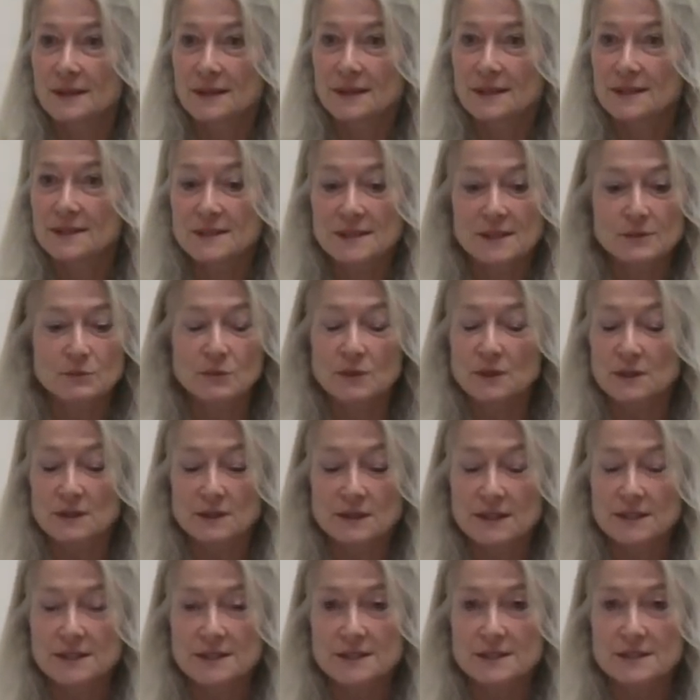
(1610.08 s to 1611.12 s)
he said, well,
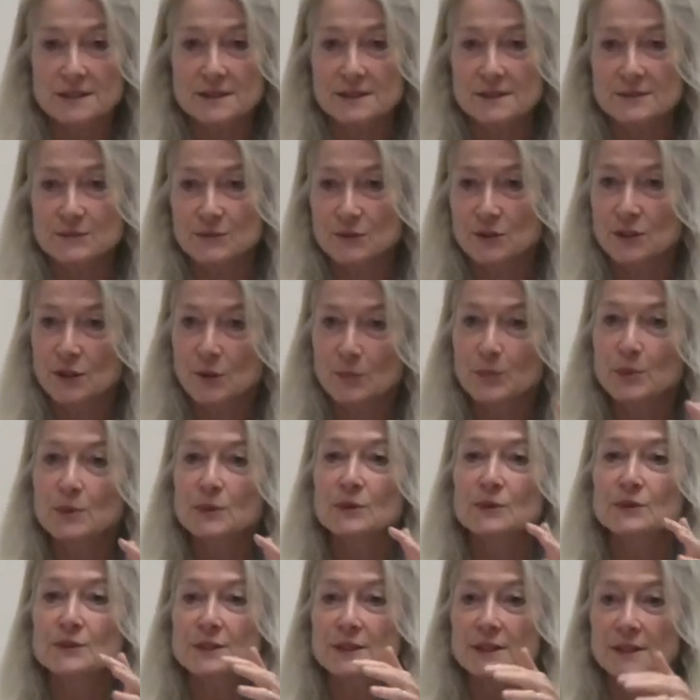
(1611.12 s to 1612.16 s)
let's, you know,
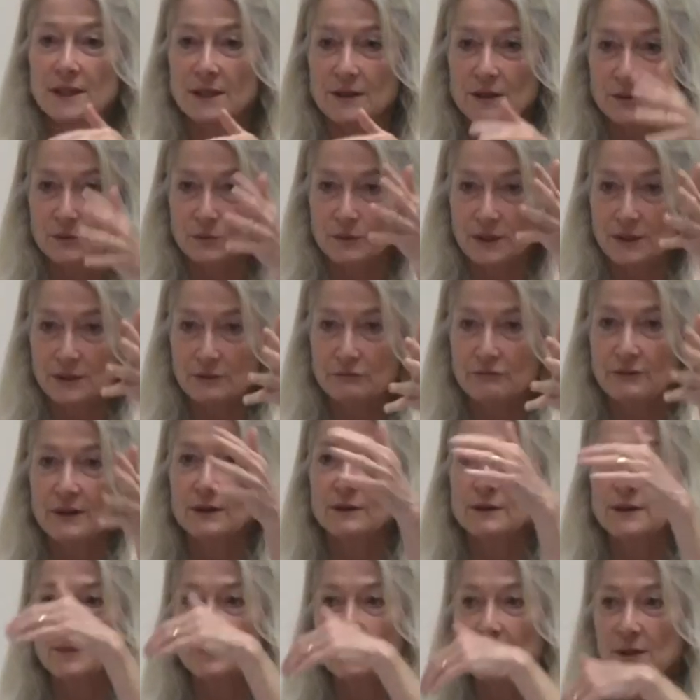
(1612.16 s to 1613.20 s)
pull together what you
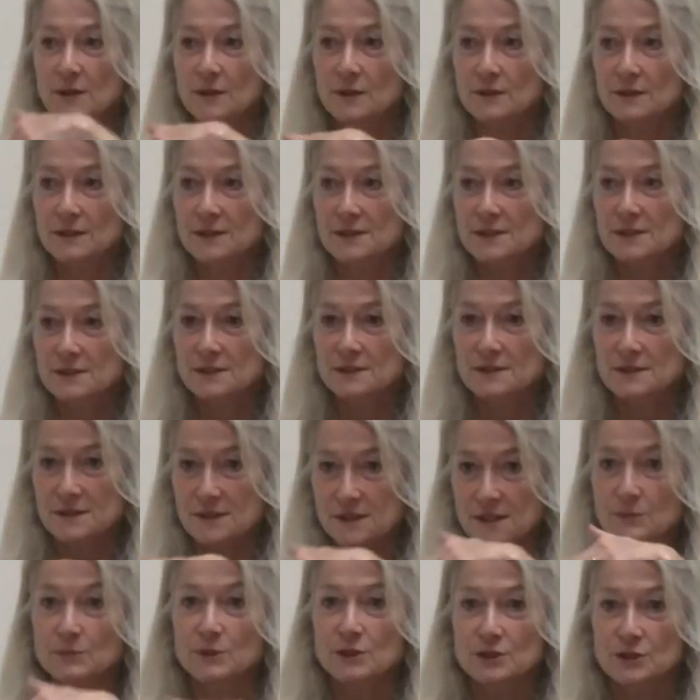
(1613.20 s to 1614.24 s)
found up there, and let's
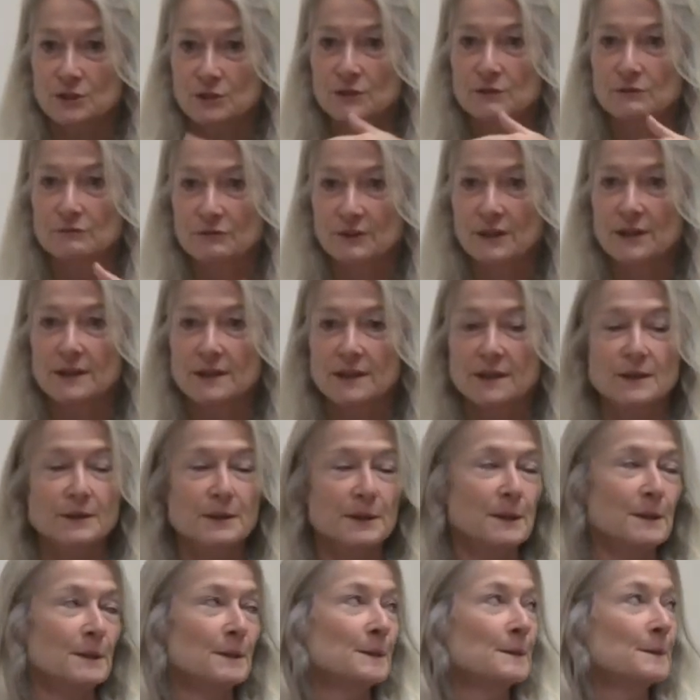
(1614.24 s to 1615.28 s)
see what you can find down
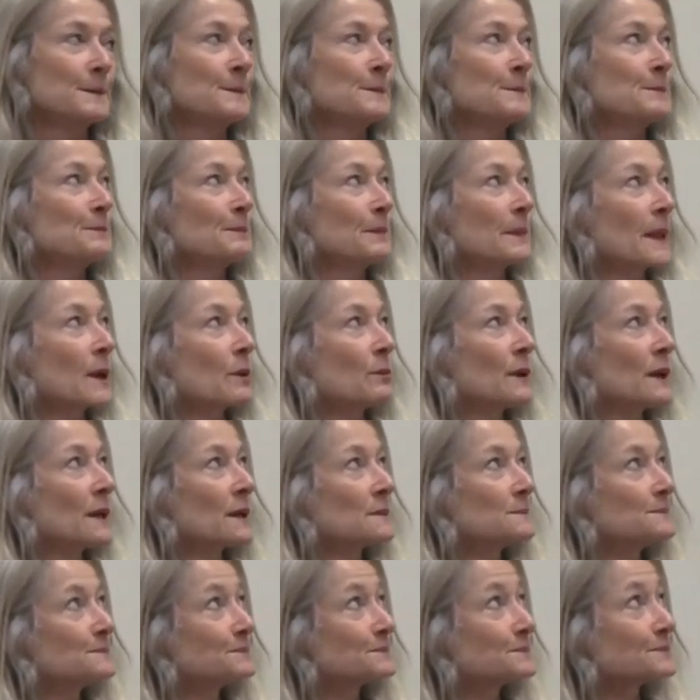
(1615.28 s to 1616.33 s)
here.
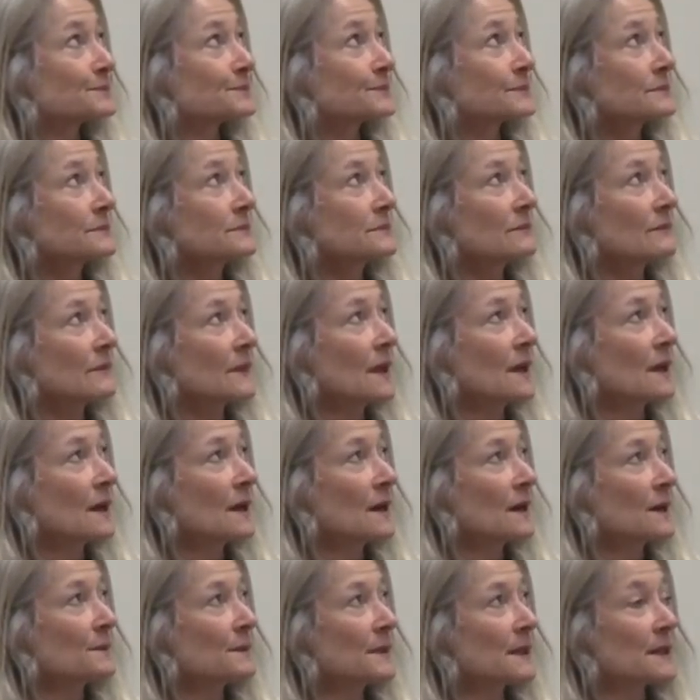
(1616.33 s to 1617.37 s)
Well,
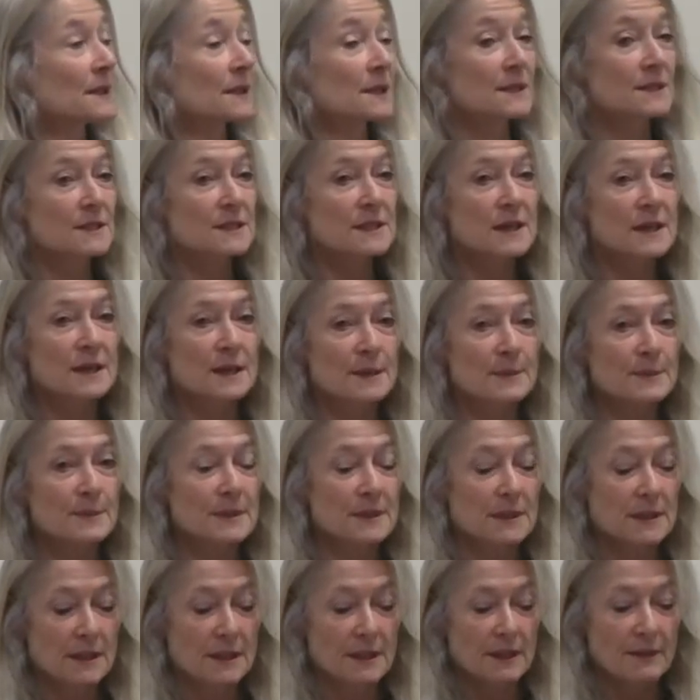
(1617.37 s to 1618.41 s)
it ends
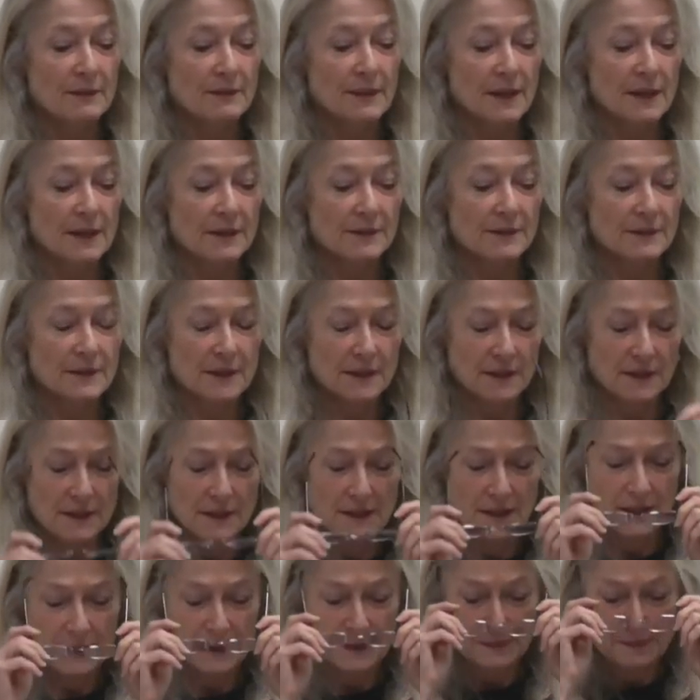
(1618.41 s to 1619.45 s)
up that
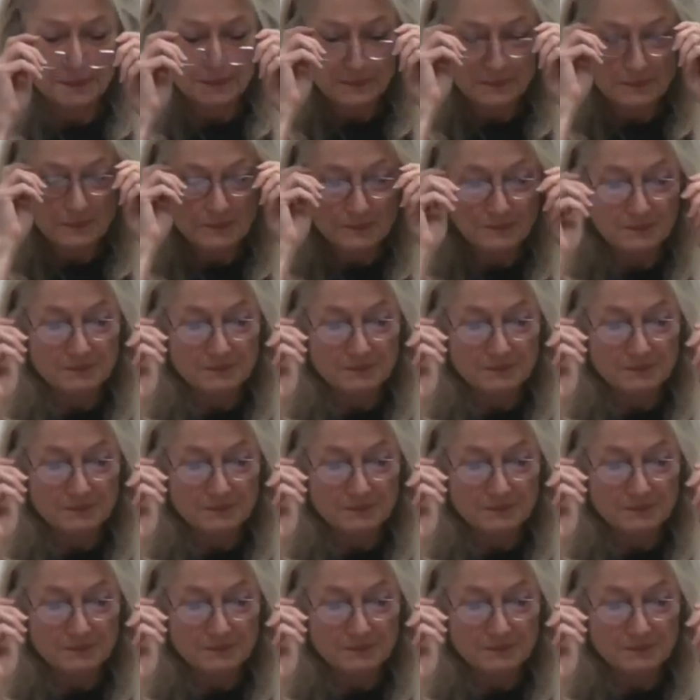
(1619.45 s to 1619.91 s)
the